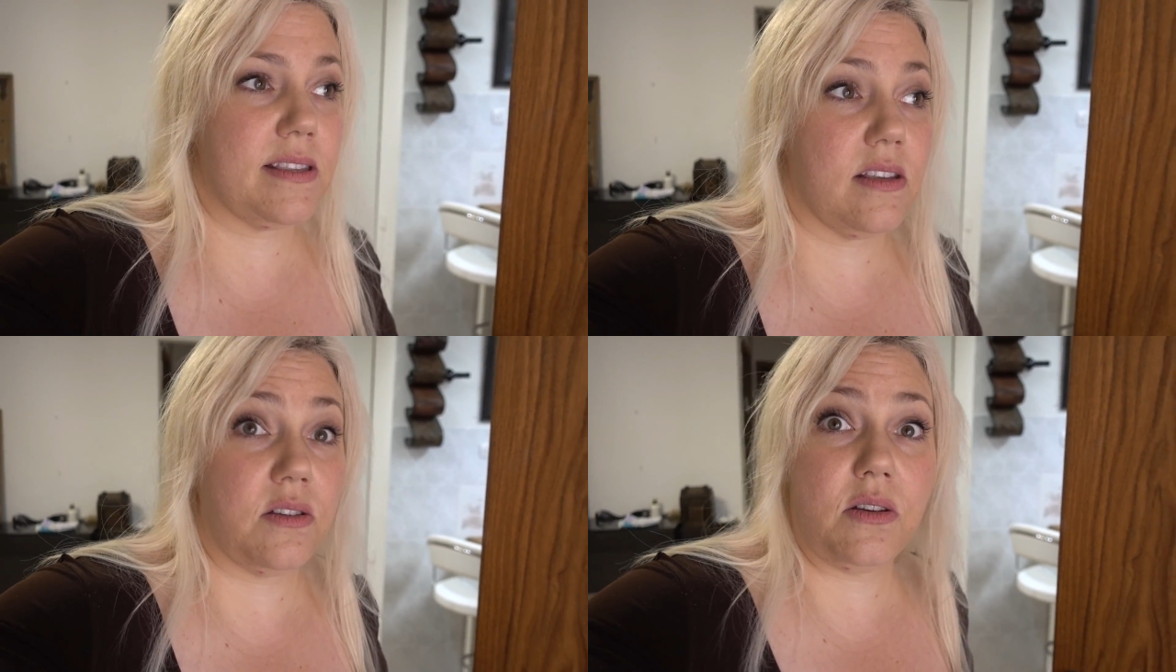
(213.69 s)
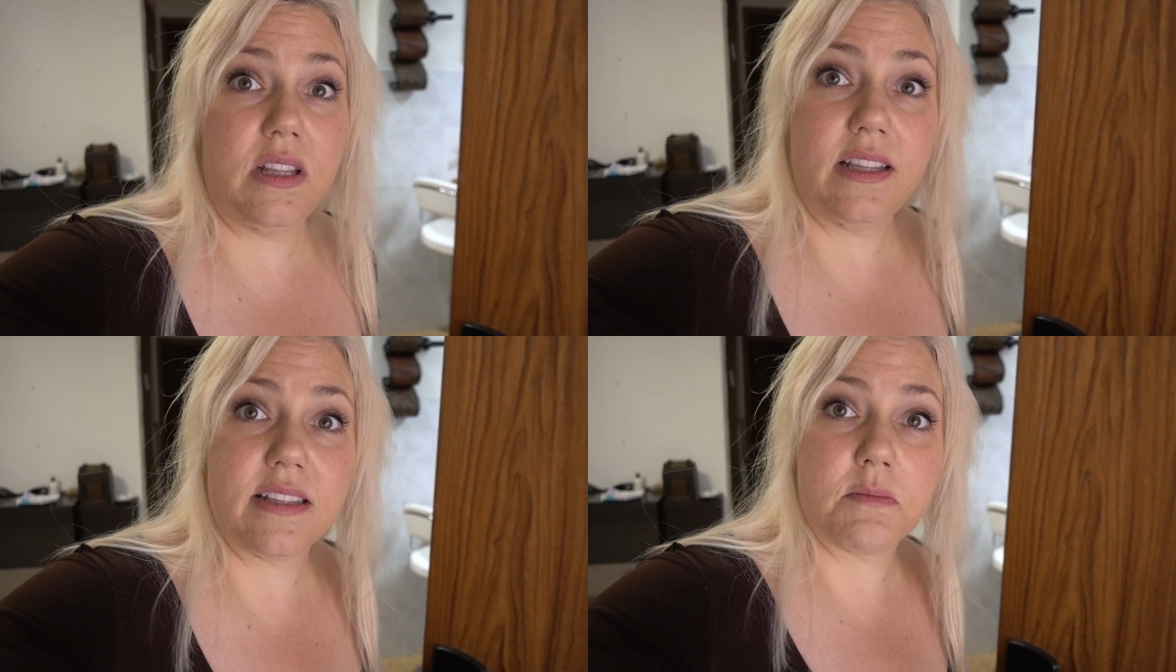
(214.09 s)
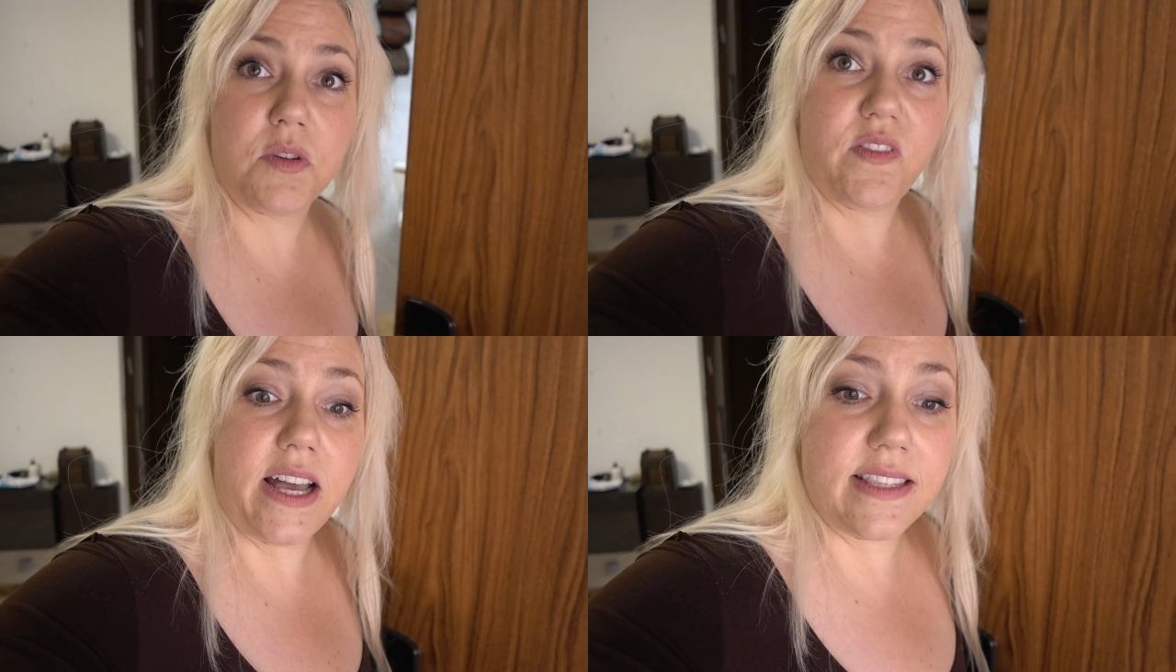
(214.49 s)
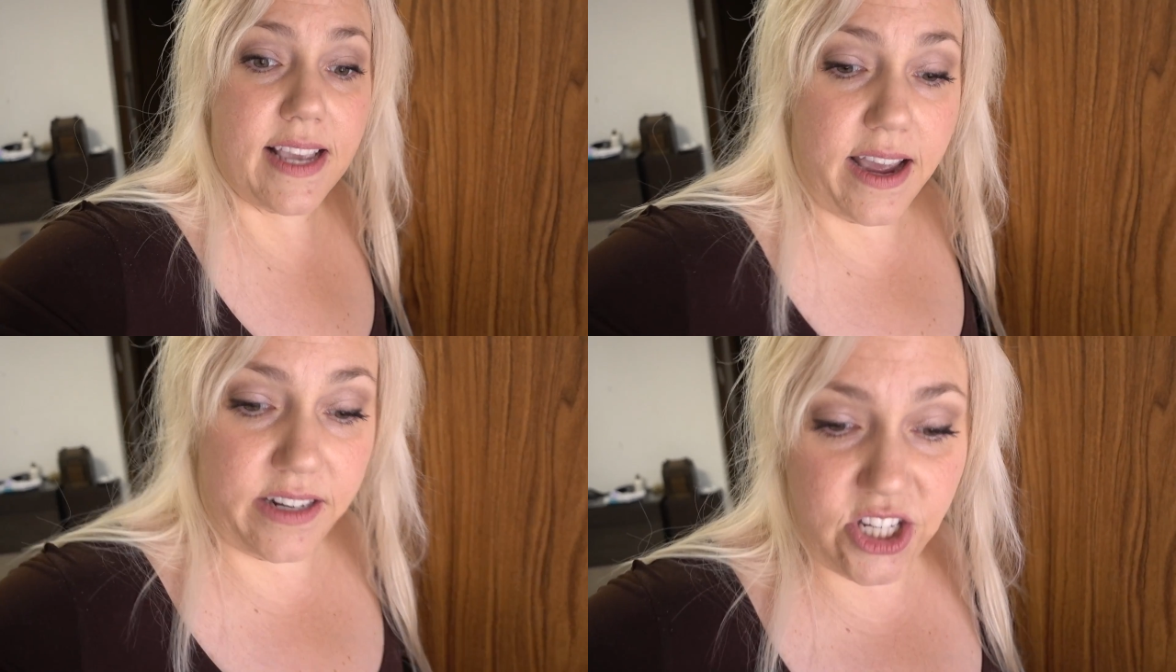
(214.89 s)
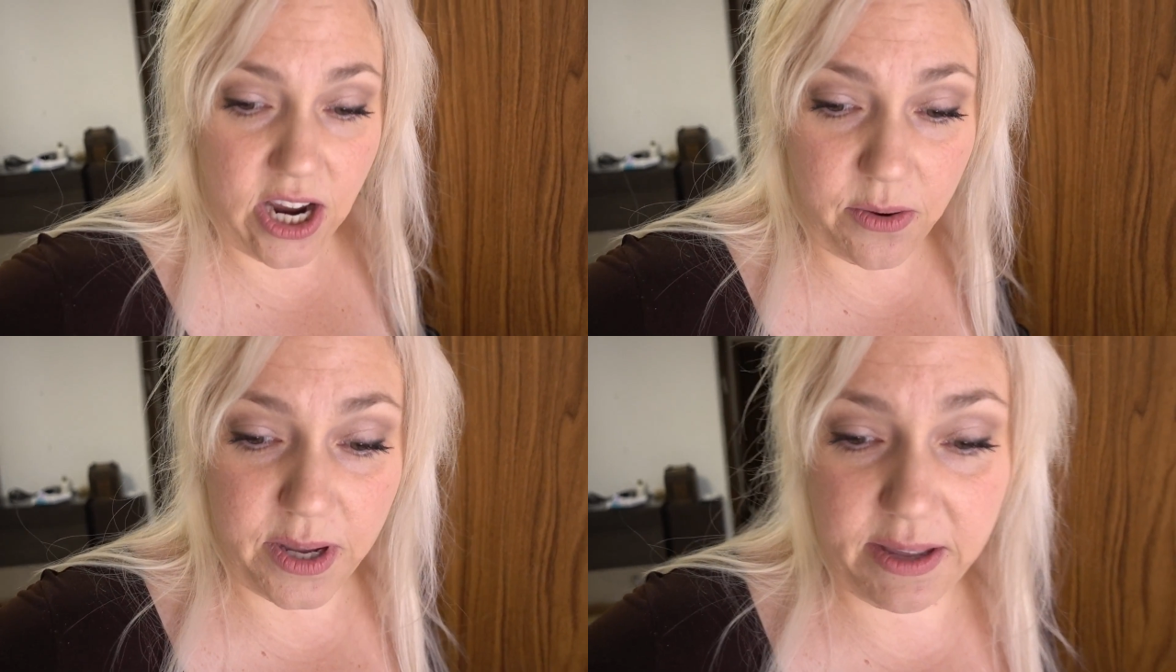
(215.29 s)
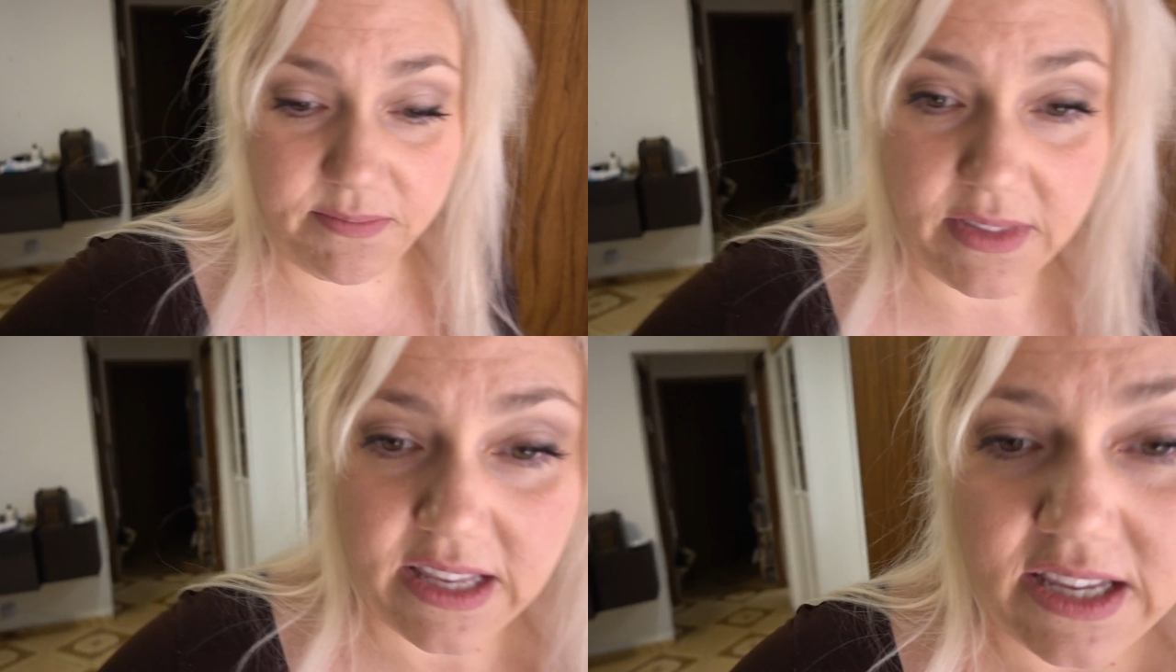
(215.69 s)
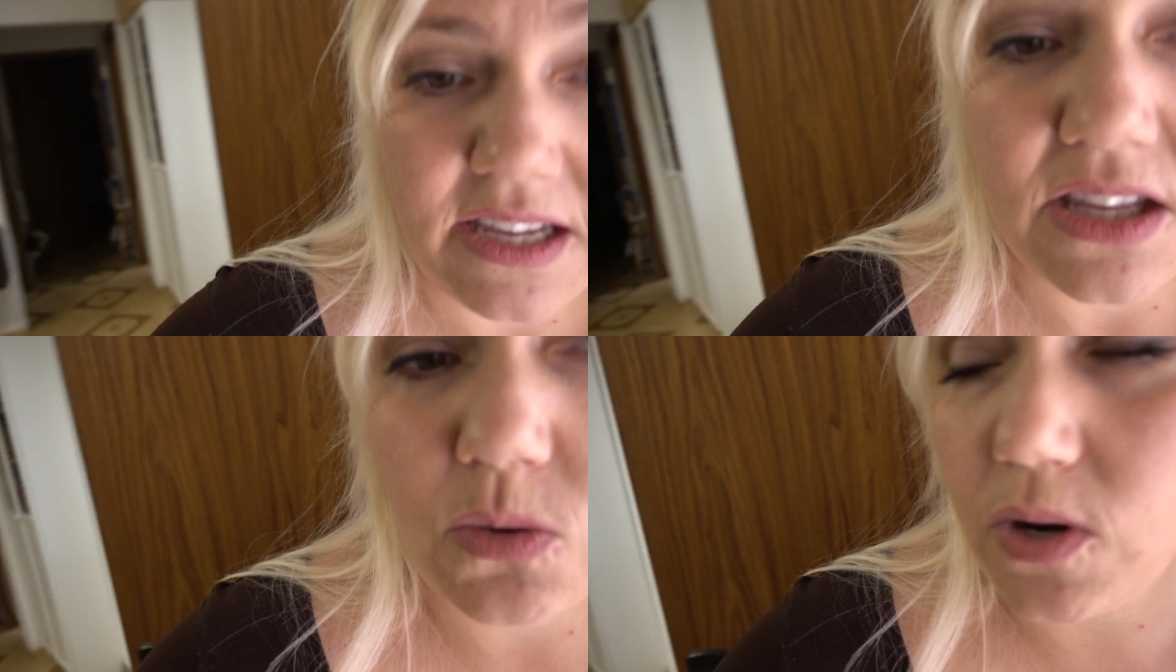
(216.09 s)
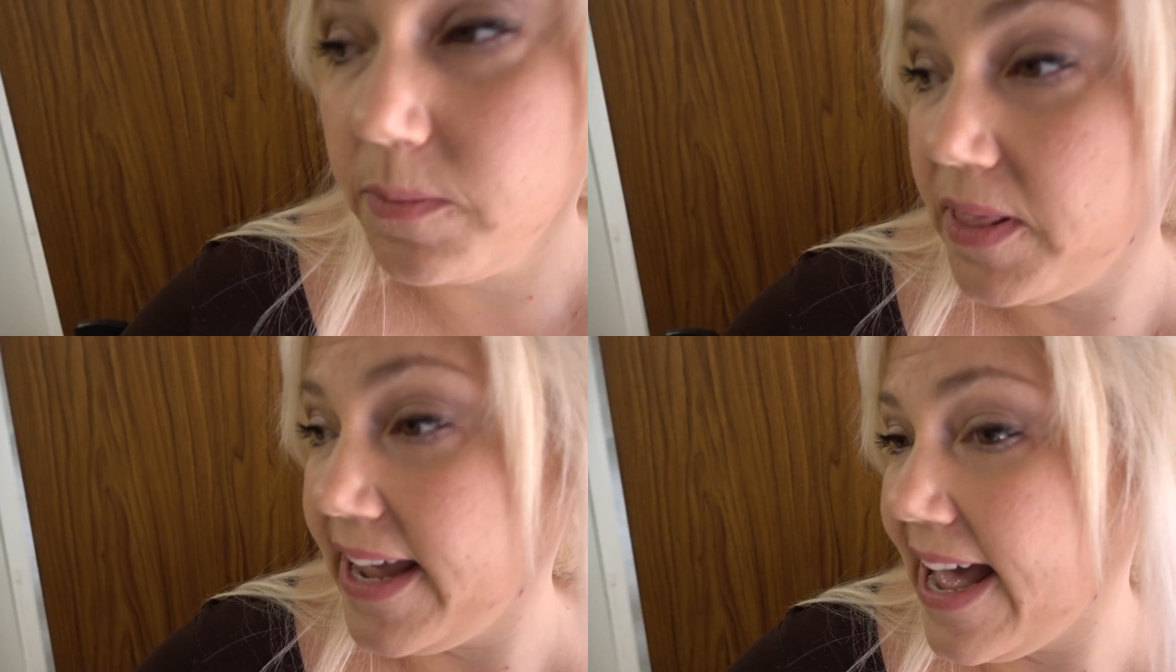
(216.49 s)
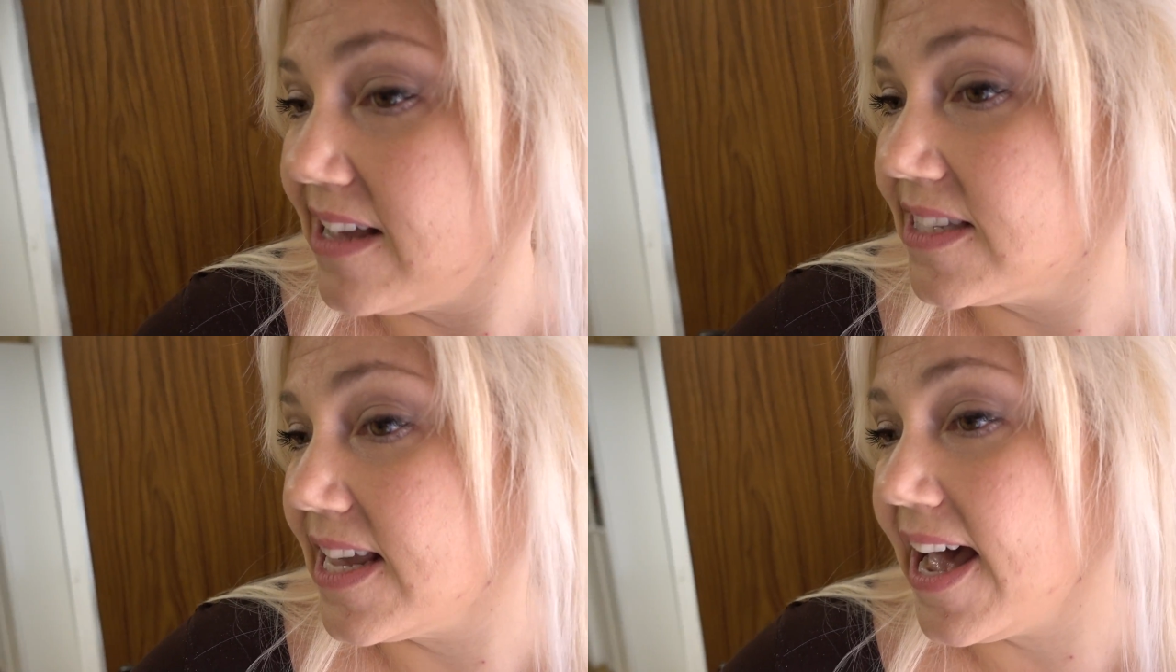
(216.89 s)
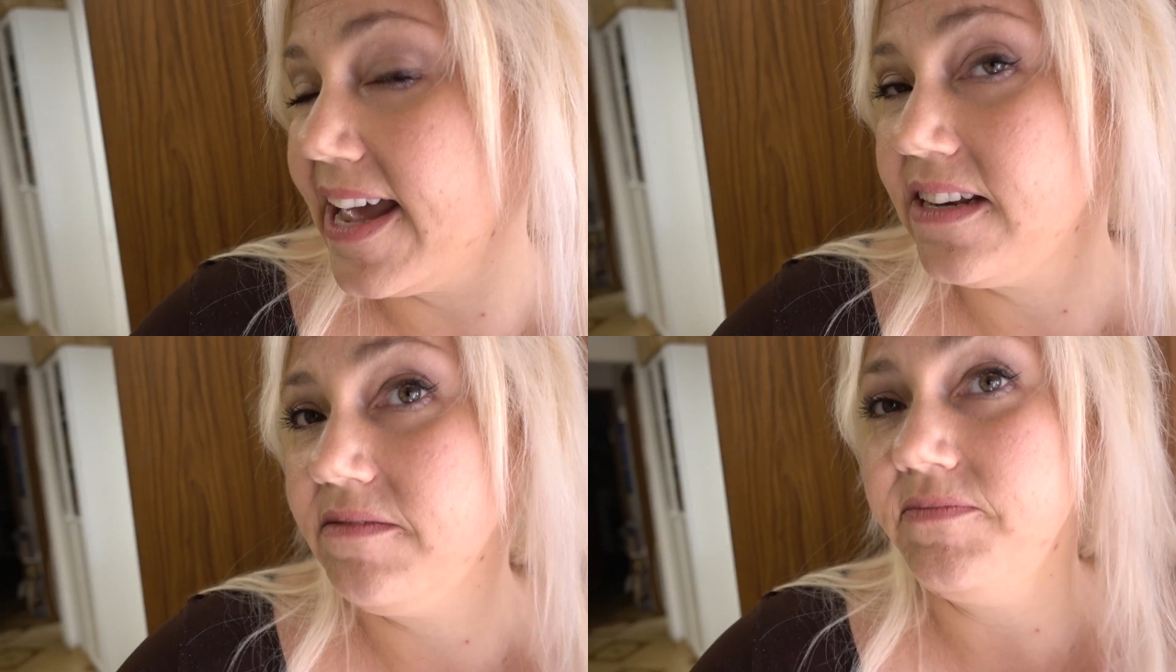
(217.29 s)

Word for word: So let's move outside, shall we? You want to play outside?